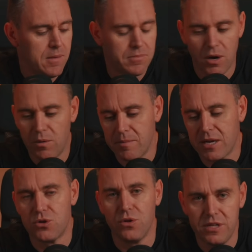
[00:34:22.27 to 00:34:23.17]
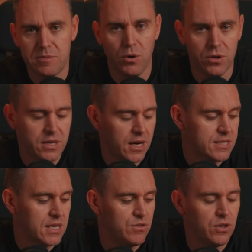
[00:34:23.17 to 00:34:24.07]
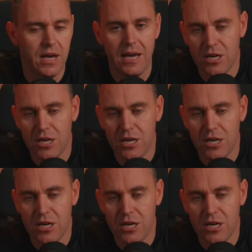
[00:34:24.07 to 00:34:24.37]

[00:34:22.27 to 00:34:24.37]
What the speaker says: but I want to make sure this podcast gives you